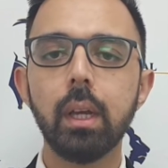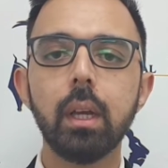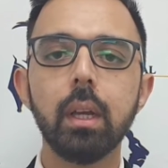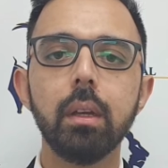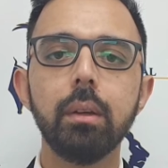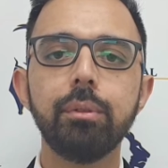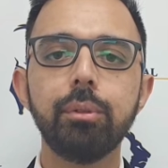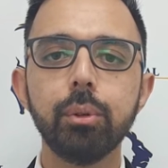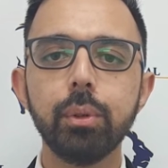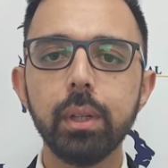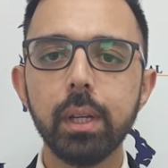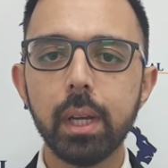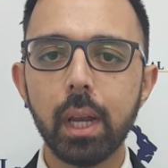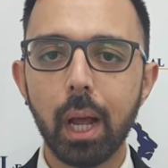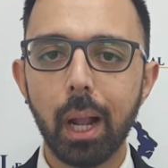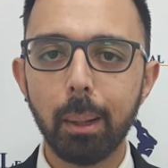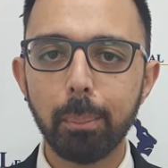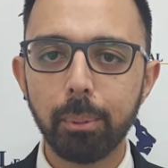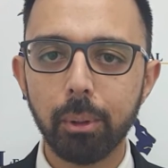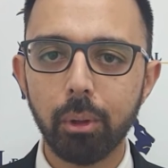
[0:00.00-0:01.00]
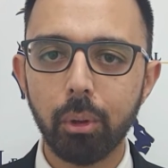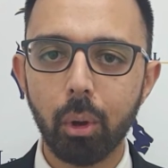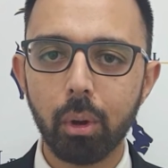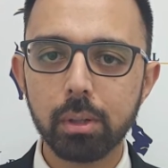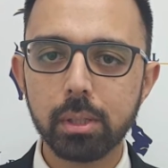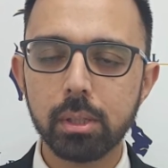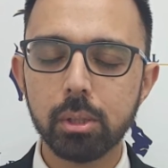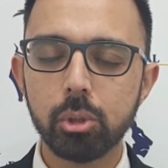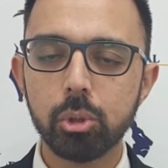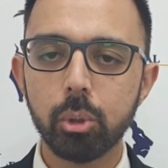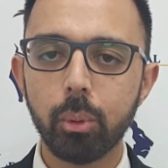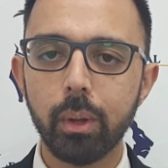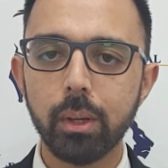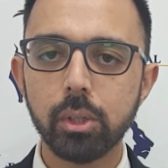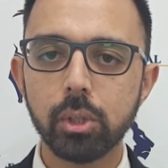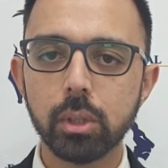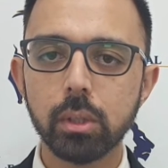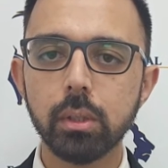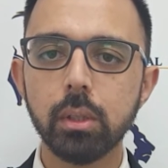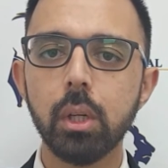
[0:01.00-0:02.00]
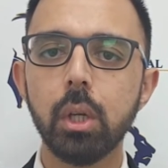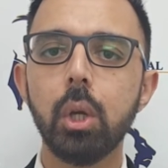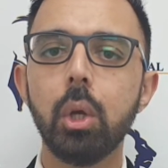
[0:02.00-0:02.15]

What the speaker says: If you need help in your situation,